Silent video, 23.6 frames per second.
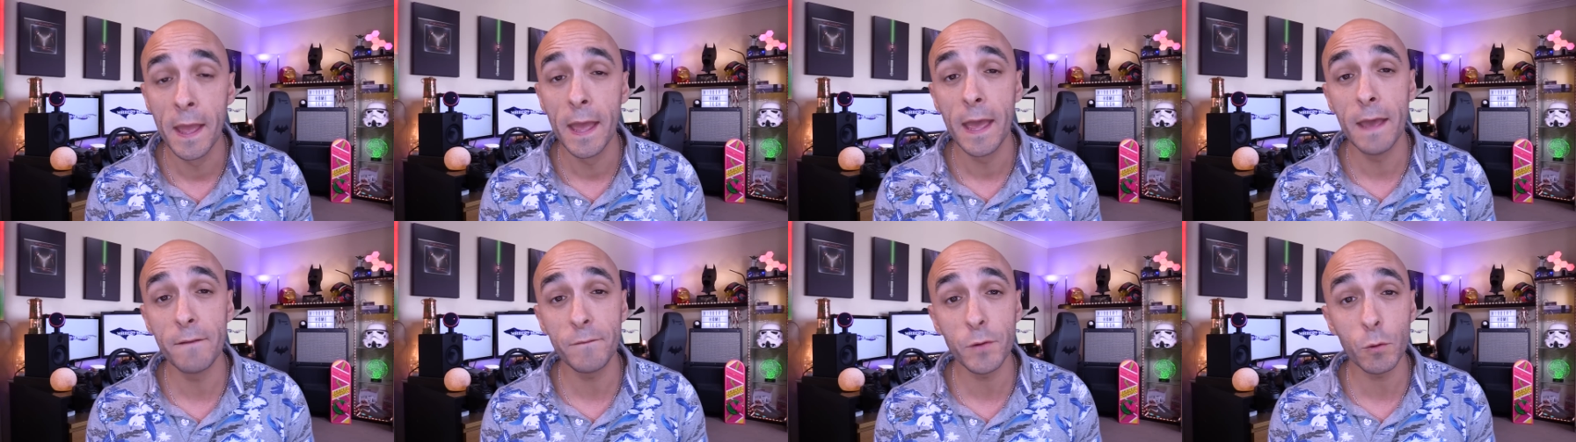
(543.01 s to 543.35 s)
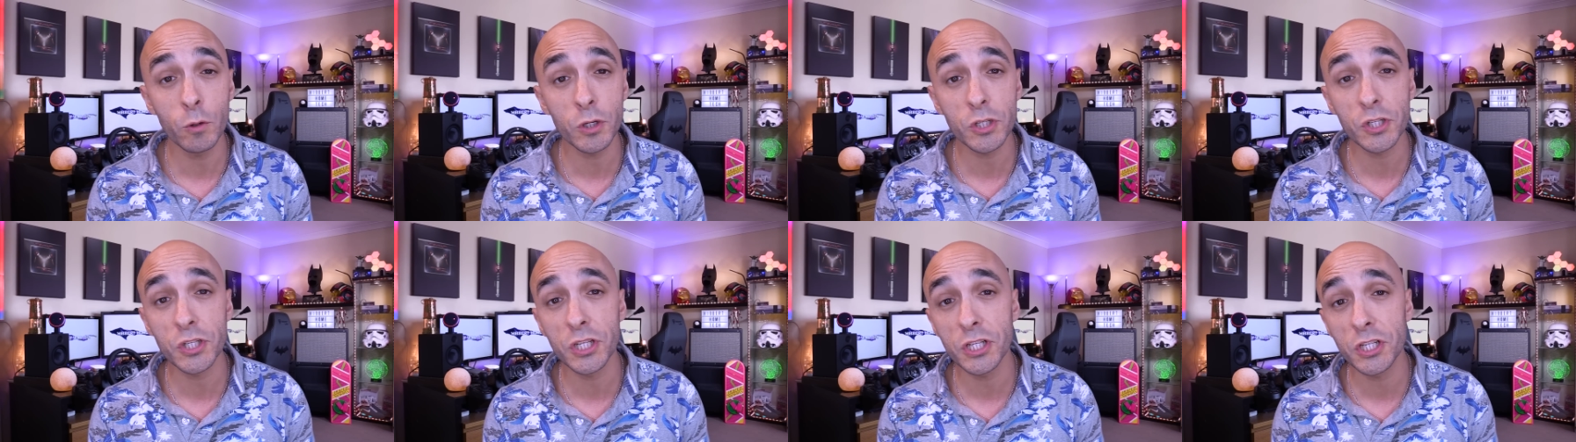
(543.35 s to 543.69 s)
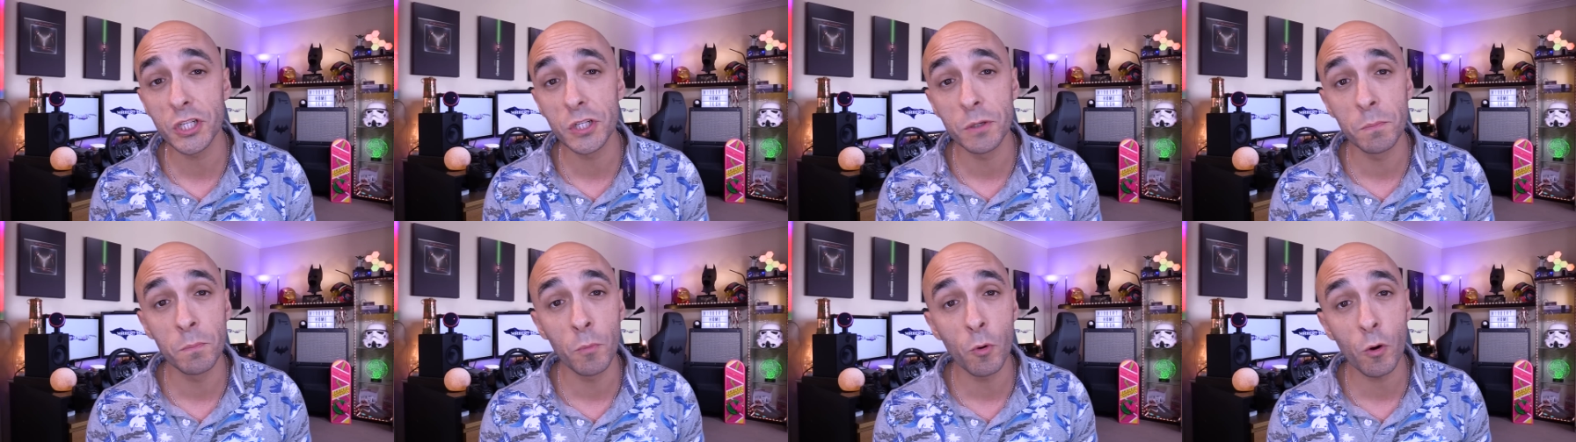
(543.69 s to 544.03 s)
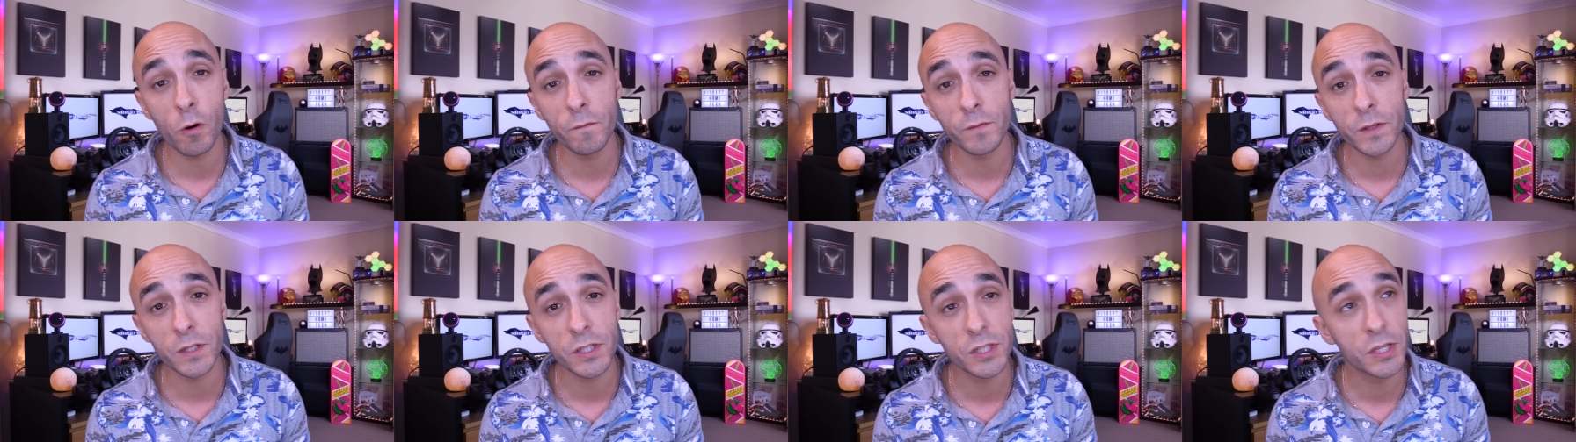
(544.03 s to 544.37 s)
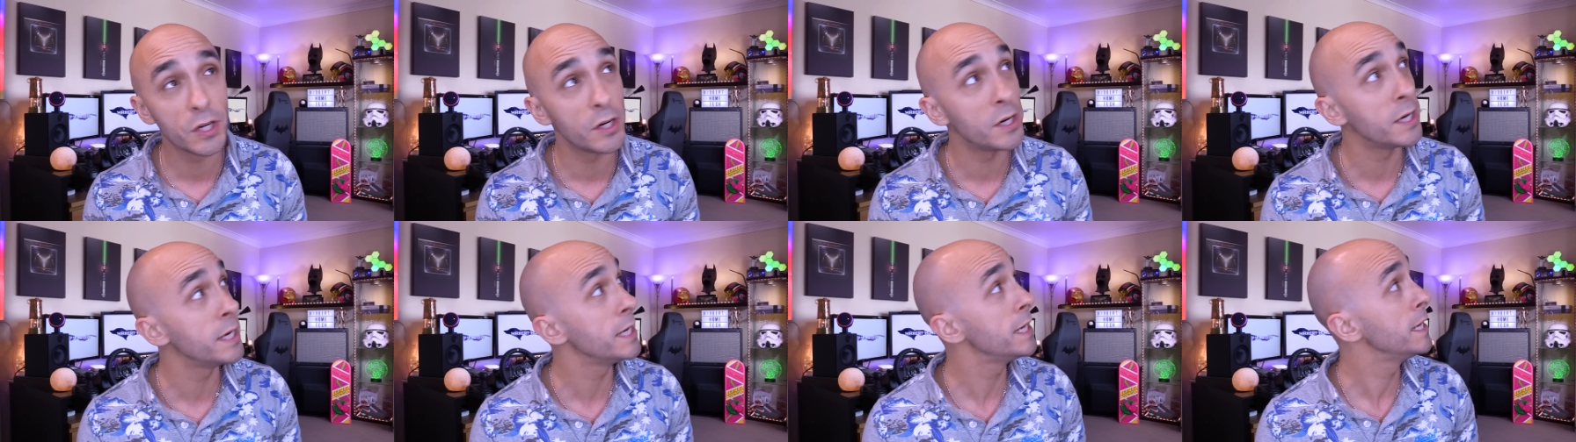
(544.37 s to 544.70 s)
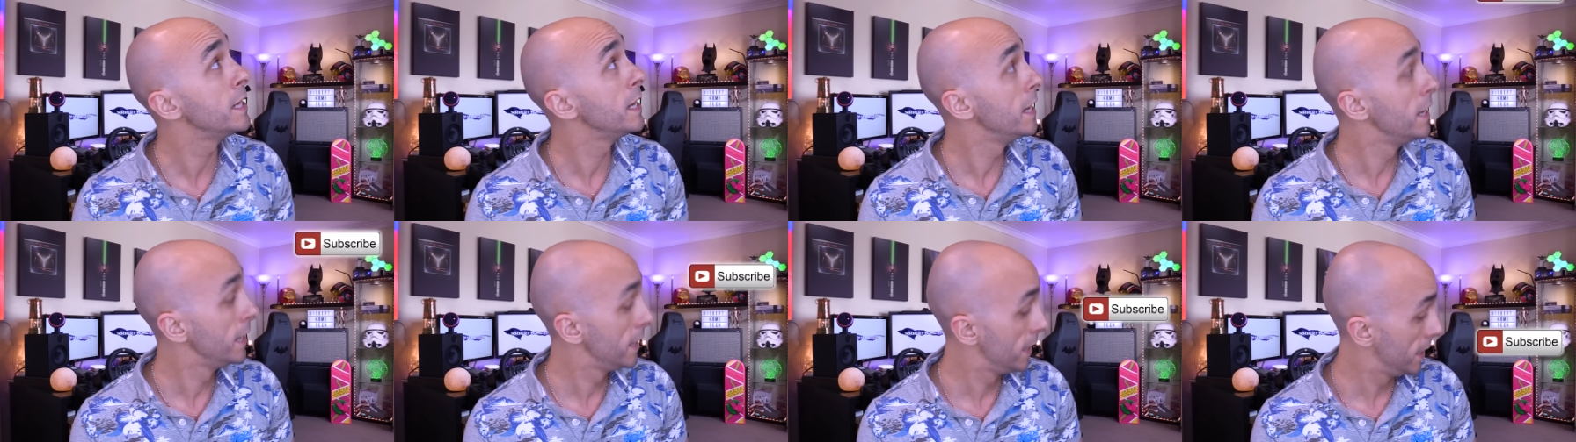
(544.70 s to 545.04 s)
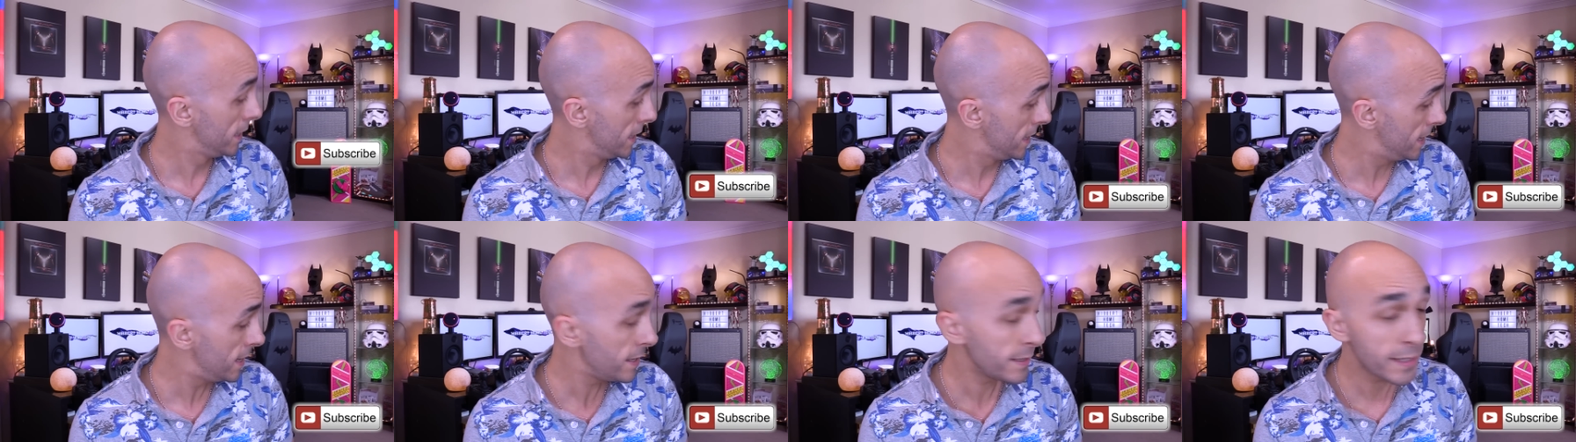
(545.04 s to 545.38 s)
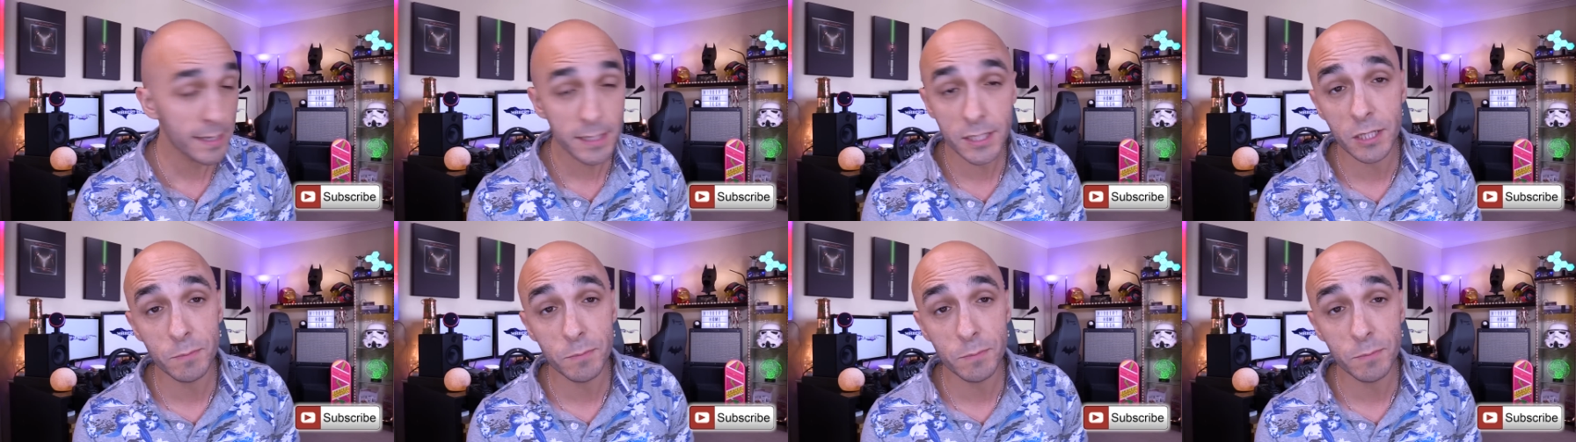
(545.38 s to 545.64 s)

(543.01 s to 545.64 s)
If you want to see some more of this guy, hit that